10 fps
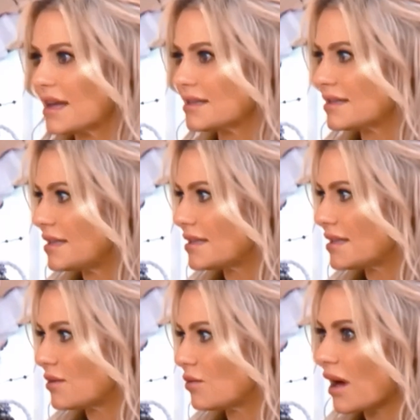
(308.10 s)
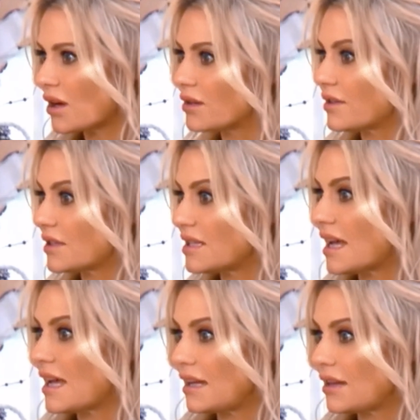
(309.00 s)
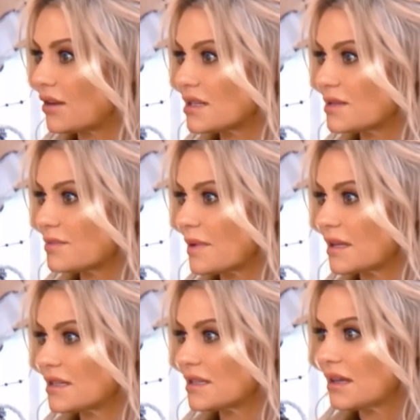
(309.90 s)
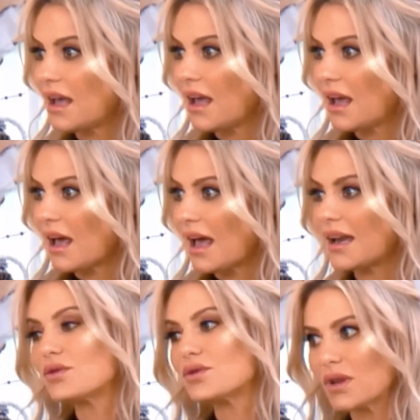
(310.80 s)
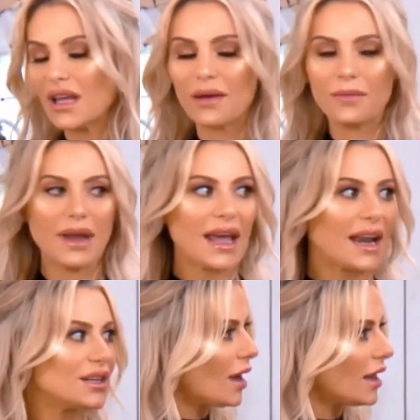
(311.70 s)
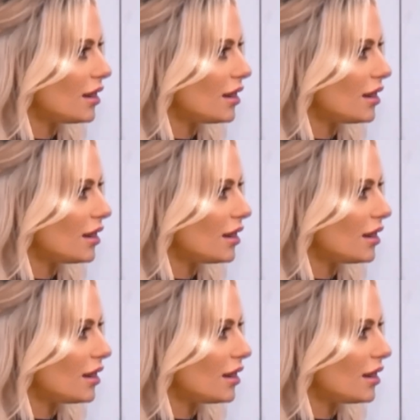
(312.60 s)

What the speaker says: torn down before by castmates, by fans, even by her